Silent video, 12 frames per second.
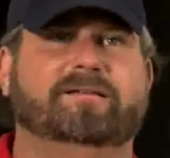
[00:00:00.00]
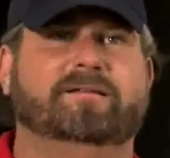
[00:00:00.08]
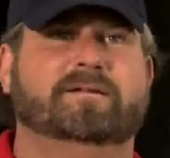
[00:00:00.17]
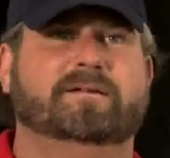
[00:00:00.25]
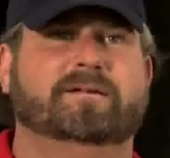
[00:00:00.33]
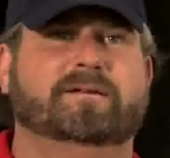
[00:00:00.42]

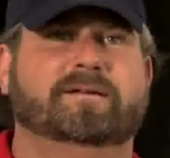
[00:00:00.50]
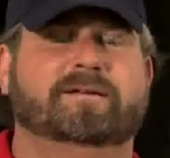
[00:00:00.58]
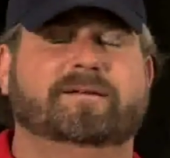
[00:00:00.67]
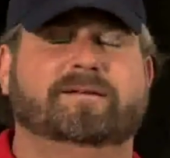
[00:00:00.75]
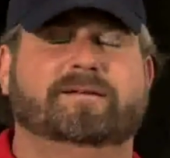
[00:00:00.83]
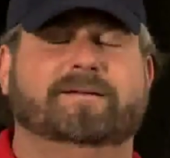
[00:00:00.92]

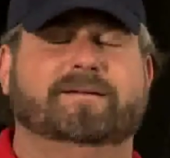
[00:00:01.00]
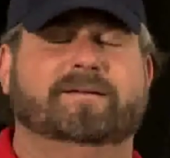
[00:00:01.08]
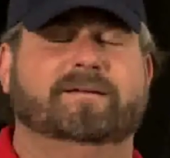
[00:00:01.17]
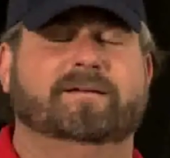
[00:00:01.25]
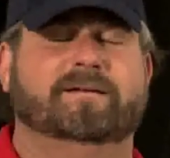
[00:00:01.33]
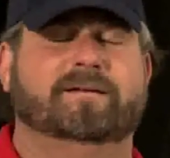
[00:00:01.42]

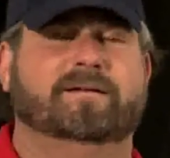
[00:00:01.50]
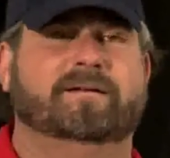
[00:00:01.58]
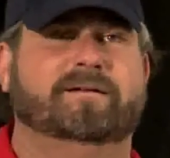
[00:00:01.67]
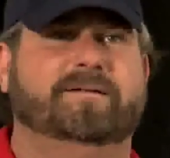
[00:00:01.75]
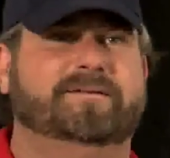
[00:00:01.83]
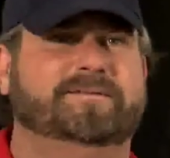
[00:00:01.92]

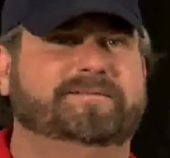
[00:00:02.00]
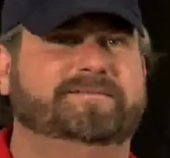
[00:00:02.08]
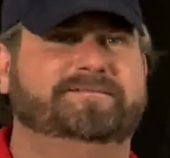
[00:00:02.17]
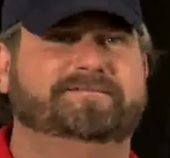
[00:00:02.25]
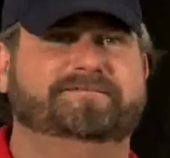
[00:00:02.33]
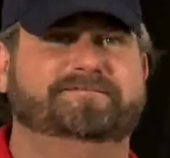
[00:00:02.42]
Nothing is said.